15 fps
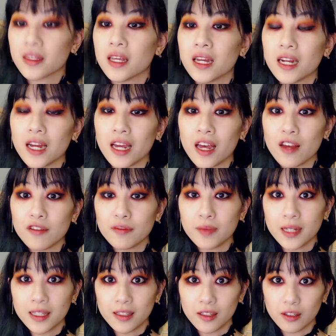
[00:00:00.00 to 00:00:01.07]
I have
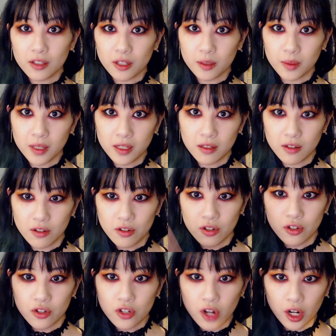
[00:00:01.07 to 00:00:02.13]
made it a little bit
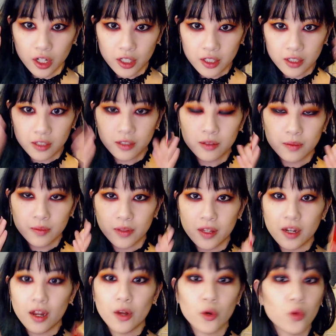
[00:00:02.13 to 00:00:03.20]
darker than
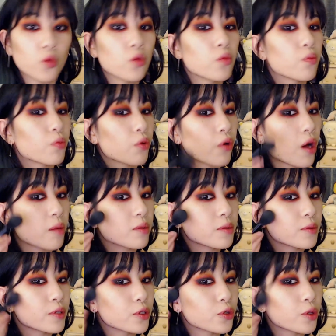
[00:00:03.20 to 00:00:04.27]
I
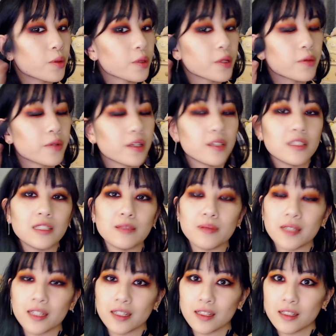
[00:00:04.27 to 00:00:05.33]
probably normally would, just
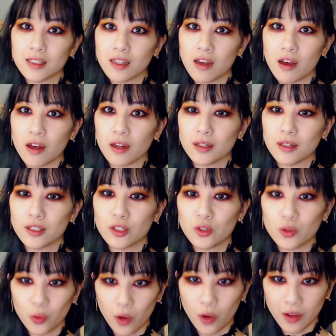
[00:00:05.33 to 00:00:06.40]
because I do
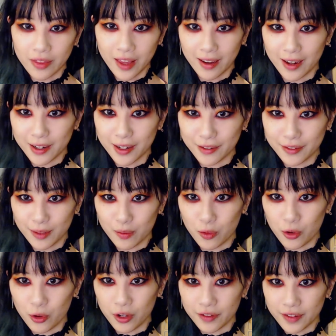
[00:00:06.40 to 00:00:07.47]
want that kind of like
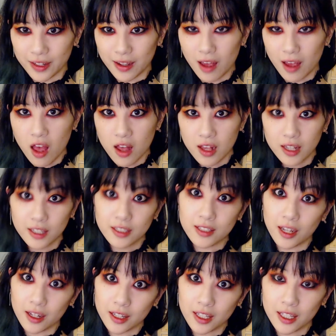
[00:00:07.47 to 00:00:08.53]
more of a
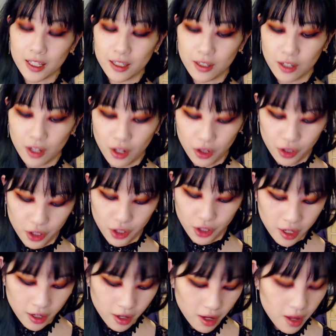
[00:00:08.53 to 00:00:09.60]
sunken look.